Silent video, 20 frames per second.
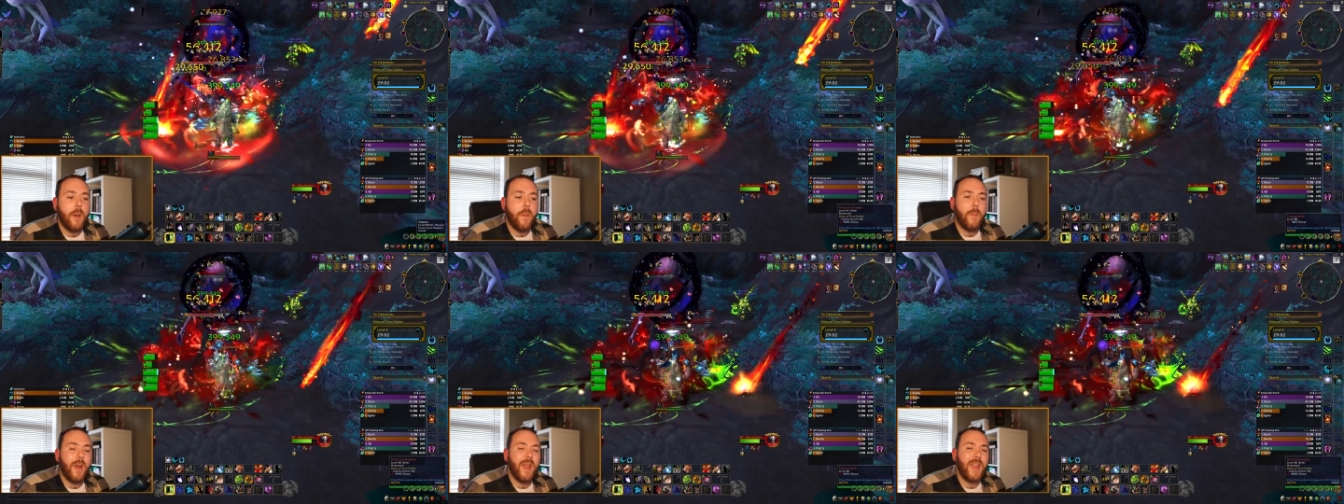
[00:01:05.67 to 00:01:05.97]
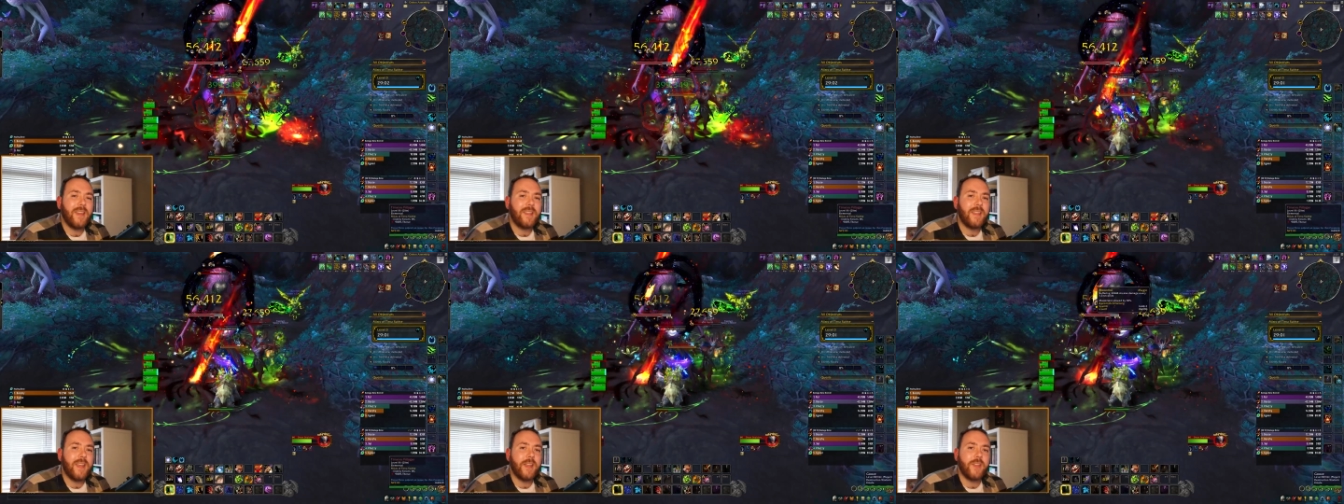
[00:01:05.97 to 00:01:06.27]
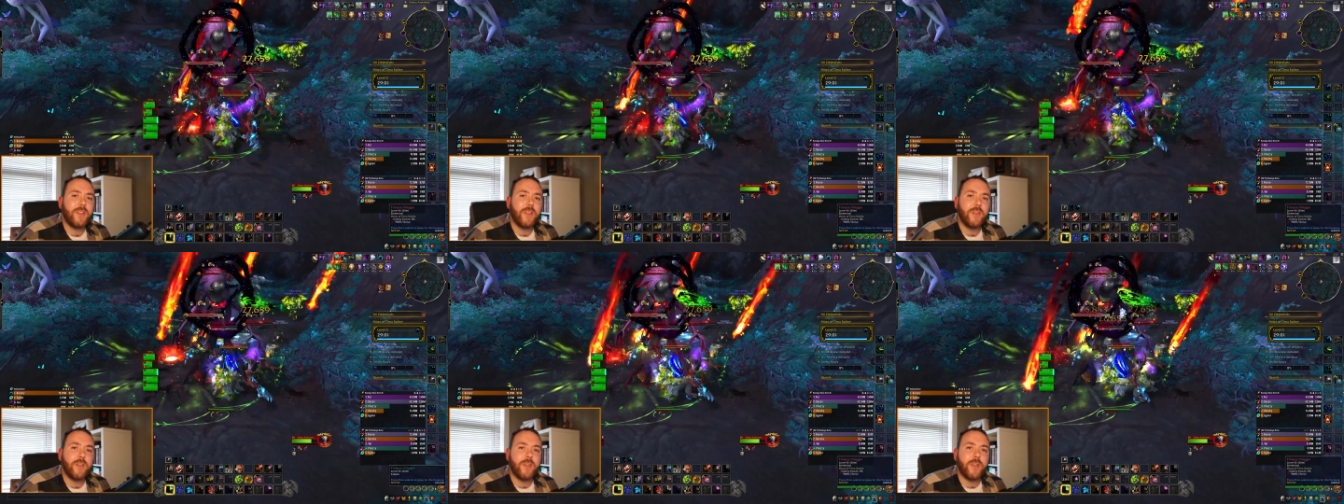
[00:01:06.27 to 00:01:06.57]
pay
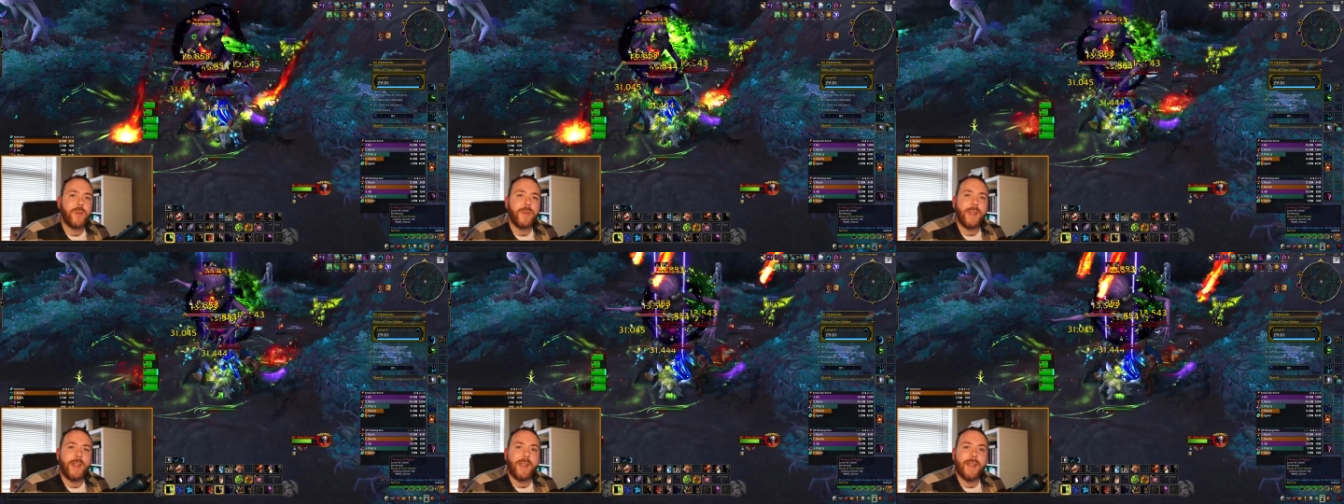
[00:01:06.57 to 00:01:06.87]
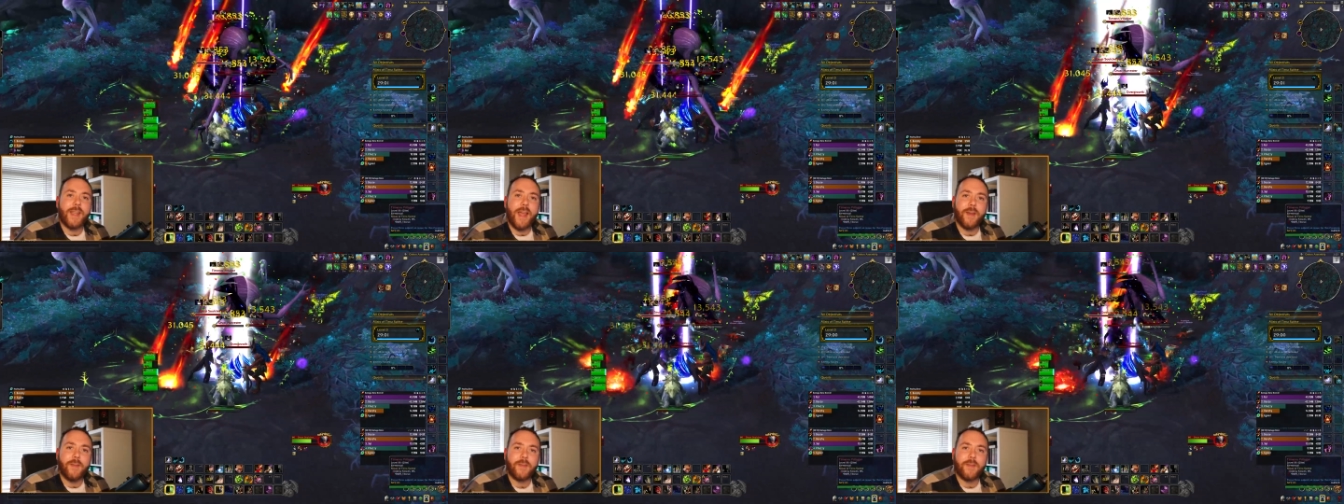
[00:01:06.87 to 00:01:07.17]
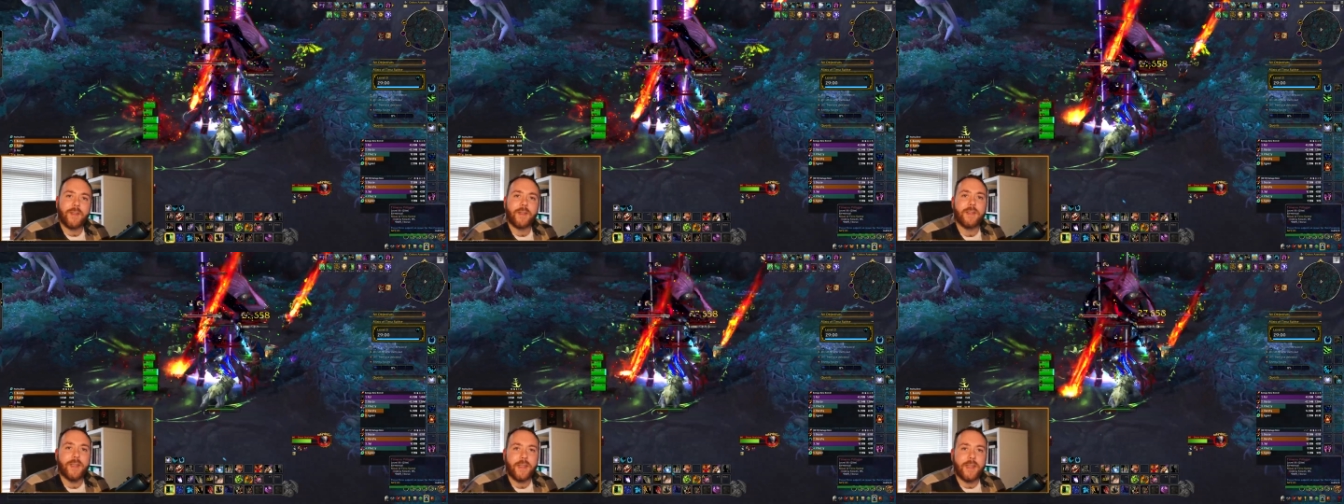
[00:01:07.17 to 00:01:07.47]
attention to the
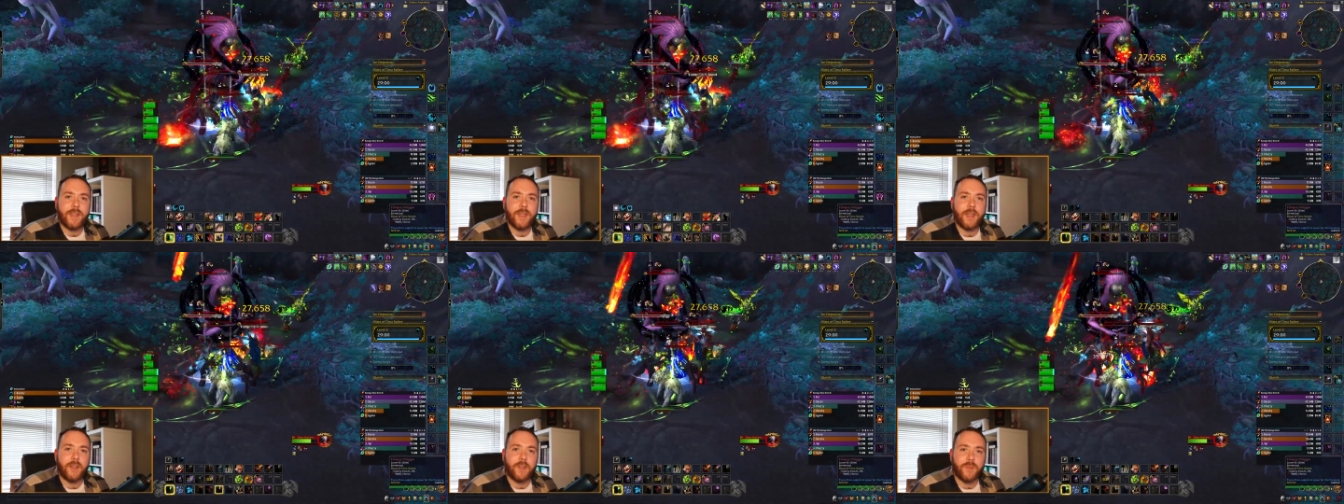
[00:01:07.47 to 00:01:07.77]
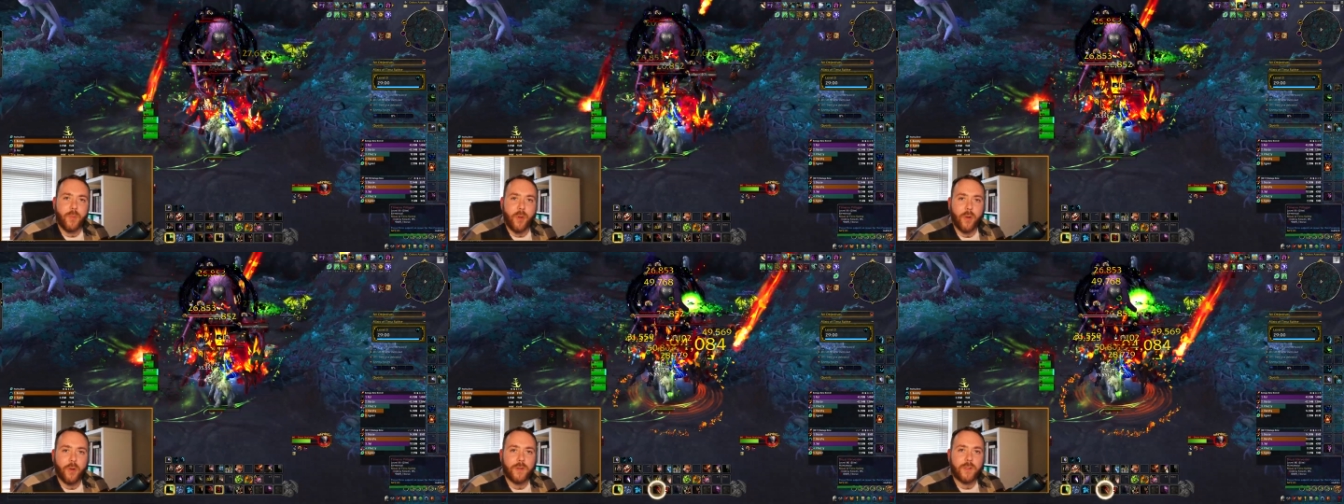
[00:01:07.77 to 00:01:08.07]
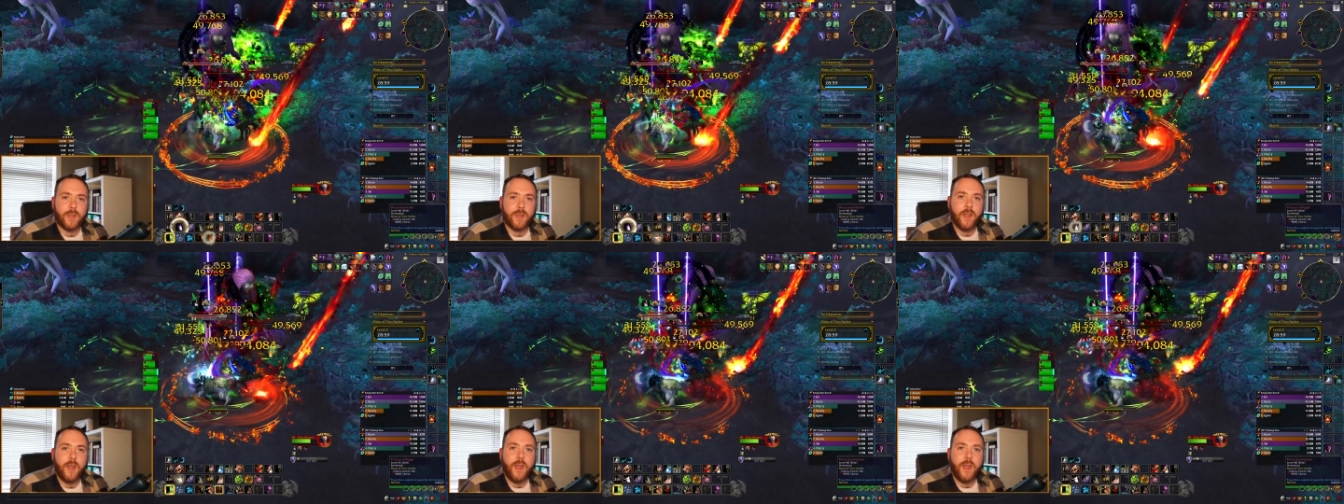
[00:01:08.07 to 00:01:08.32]
left details box,